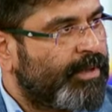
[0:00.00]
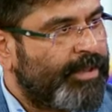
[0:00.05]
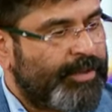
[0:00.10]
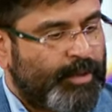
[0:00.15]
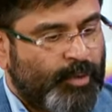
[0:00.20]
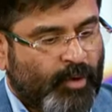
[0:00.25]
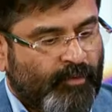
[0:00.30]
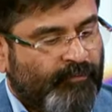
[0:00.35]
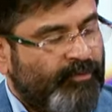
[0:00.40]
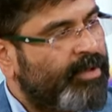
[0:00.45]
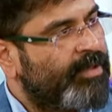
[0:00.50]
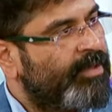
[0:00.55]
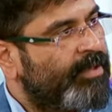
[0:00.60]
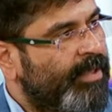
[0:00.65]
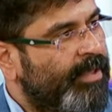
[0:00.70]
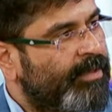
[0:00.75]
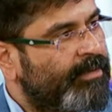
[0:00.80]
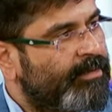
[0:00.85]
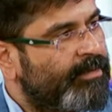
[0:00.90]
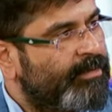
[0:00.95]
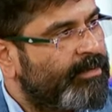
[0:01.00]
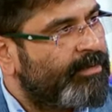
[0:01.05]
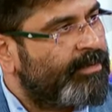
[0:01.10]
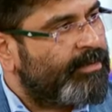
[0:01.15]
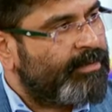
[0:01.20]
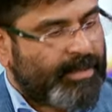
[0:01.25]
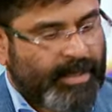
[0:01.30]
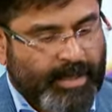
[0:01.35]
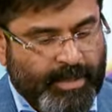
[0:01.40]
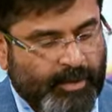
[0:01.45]
right? You offer direct
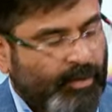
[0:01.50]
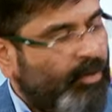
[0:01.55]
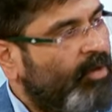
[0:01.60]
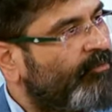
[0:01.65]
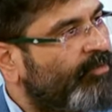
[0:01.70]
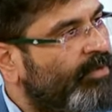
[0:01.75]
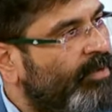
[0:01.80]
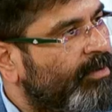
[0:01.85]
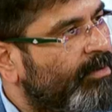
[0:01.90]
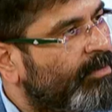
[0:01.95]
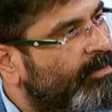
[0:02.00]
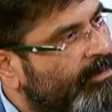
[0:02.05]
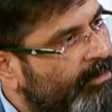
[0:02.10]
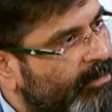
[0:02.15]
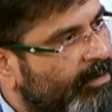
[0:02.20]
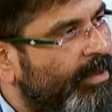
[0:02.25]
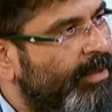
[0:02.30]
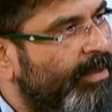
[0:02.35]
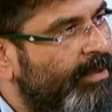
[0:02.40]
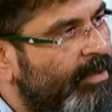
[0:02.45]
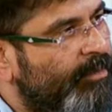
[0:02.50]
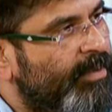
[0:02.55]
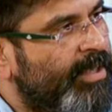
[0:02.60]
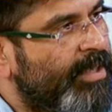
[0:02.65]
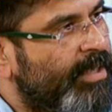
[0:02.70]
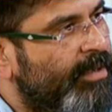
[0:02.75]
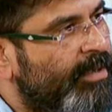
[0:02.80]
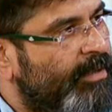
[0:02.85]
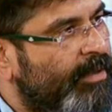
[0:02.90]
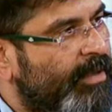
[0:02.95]
and you offer the
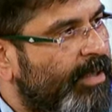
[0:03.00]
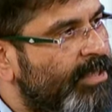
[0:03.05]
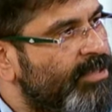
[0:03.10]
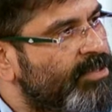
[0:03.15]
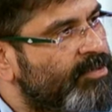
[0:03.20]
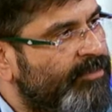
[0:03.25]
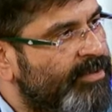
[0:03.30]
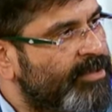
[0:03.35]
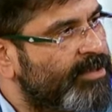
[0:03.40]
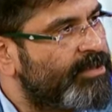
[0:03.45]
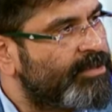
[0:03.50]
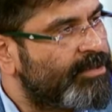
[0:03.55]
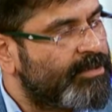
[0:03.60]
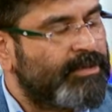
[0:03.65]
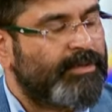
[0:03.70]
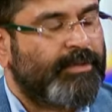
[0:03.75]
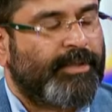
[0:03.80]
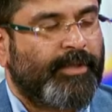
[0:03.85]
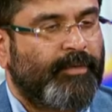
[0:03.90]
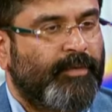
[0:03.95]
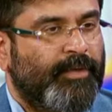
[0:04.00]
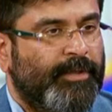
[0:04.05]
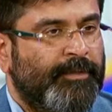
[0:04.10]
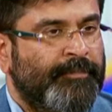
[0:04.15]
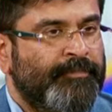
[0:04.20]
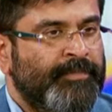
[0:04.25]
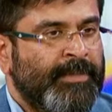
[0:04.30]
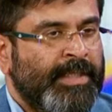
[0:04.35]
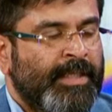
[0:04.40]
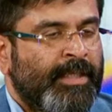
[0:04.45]
intermediate class, which is regular.
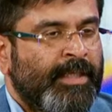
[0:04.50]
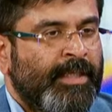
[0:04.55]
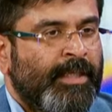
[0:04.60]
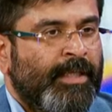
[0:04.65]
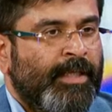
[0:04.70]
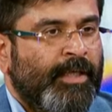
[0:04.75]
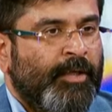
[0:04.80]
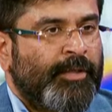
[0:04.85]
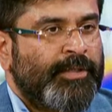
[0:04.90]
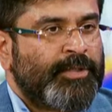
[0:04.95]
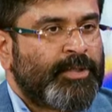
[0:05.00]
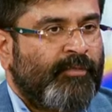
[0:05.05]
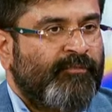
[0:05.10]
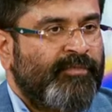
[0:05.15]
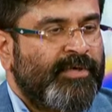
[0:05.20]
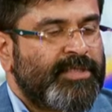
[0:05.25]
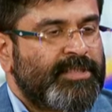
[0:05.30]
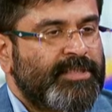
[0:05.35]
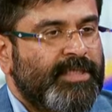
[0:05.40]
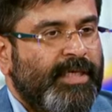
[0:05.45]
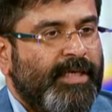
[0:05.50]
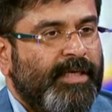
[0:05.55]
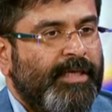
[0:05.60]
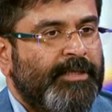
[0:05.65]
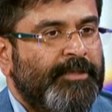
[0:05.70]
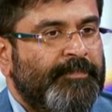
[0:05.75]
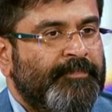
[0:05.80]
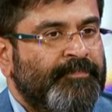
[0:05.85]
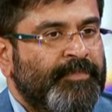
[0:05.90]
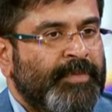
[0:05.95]
Now it's obvious
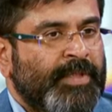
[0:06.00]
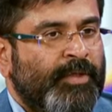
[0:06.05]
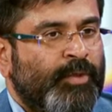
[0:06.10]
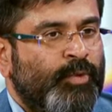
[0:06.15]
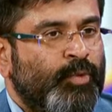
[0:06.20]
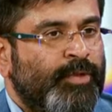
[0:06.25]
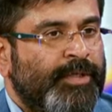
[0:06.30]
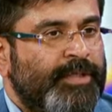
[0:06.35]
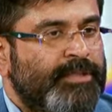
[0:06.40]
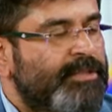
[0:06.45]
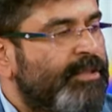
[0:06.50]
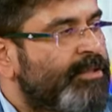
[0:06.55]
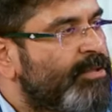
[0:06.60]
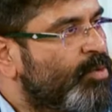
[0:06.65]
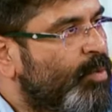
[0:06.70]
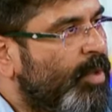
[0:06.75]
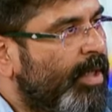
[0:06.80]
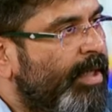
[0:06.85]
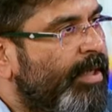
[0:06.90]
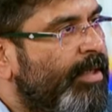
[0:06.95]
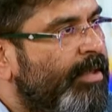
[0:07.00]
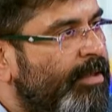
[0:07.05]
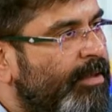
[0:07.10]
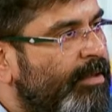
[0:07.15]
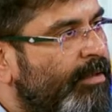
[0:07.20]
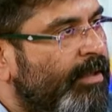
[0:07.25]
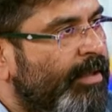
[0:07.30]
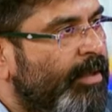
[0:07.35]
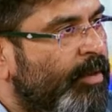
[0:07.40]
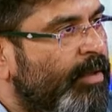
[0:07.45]
that two reasons why
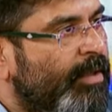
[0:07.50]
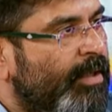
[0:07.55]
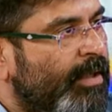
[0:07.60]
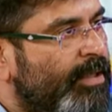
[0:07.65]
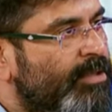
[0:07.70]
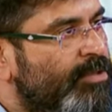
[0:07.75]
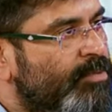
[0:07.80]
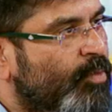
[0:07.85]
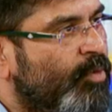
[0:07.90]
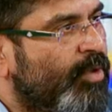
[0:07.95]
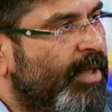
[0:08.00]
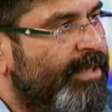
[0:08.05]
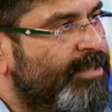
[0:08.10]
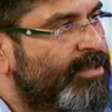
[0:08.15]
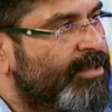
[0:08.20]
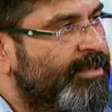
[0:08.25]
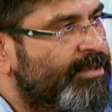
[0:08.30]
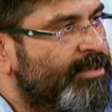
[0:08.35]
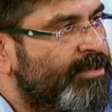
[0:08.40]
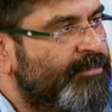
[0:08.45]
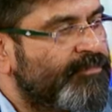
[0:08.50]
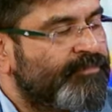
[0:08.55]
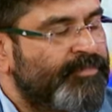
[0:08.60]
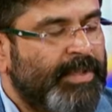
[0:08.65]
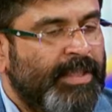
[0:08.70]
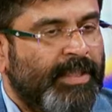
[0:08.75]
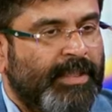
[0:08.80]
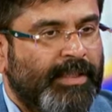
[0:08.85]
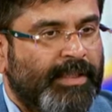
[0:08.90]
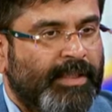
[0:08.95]
regular has more assets.
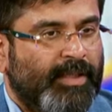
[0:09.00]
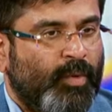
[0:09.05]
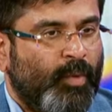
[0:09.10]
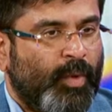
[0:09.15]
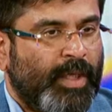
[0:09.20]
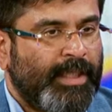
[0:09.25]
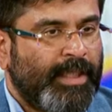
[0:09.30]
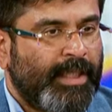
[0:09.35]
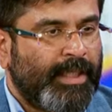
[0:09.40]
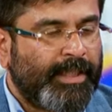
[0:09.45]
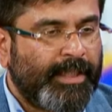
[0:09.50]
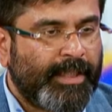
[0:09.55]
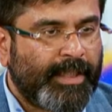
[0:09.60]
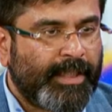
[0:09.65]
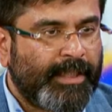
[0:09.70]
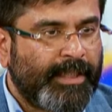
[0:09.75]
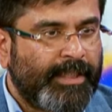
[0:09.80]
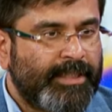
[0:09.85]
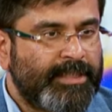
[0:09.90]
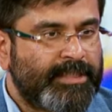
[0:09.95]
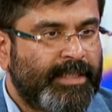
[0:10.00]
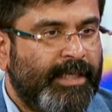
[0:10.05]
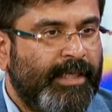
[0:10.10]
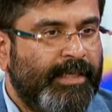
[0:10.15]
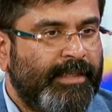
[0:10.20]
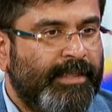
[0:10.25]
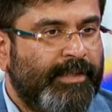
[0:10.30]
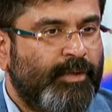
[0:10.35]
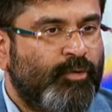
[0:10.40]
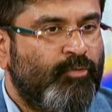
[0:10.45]
Uh, one clearly is
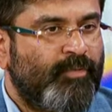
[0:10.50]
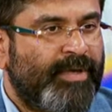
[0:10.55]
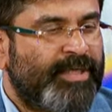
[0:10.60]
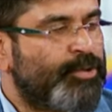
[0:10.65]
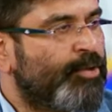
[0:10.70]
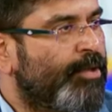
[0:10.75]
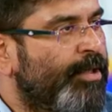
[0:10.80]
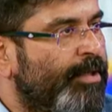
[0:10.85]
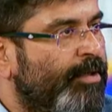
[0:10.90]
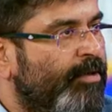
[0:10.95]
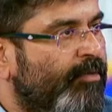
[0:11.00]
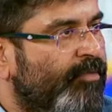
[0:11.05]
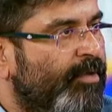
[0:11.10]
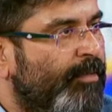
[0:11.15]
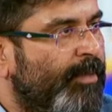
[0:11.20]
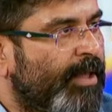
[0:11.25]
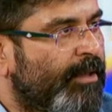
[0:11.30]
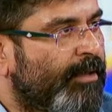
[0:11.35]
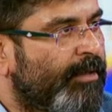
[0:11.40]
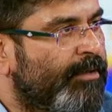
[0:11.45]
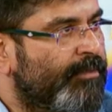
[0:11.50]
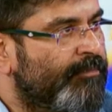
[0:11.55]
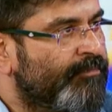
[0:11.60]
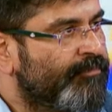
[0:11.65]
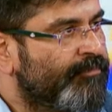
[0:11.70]
related to maturity of the market,